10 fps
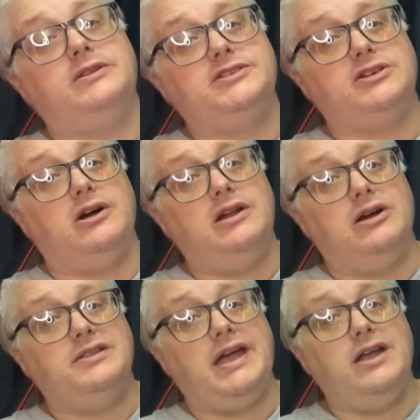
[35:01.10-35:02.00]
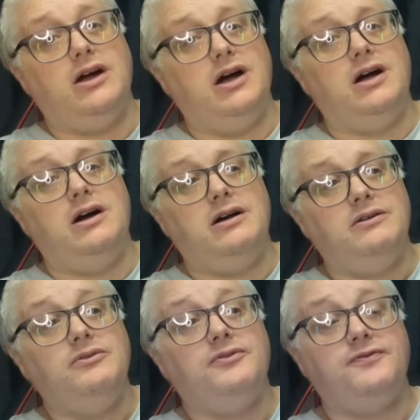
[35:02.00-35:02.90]
the Skyline, they are
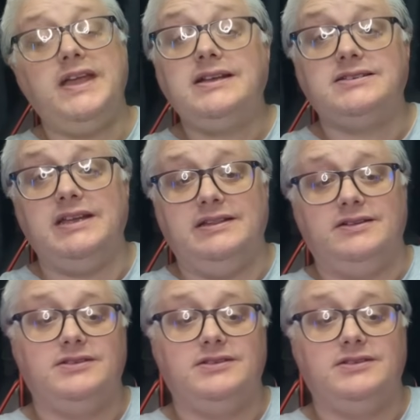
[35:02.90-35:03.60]
fixing.